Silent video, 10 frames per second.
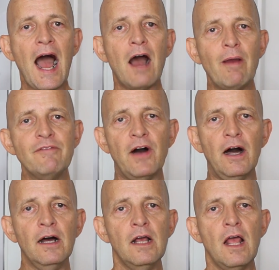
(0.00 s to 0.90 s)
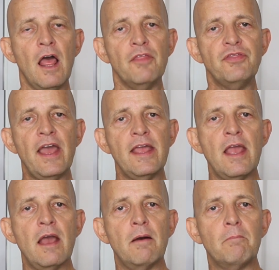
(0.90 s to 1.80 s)
However,
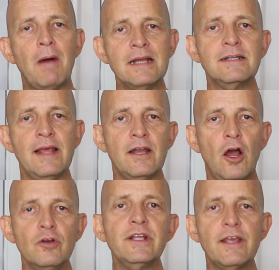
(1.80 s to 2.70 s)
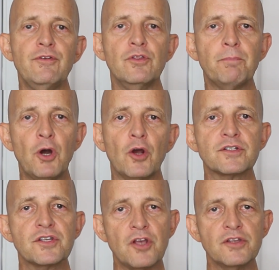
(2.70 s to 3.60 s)
they might then only give you the perks
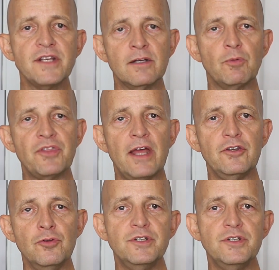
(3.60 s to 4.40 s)
associated with that new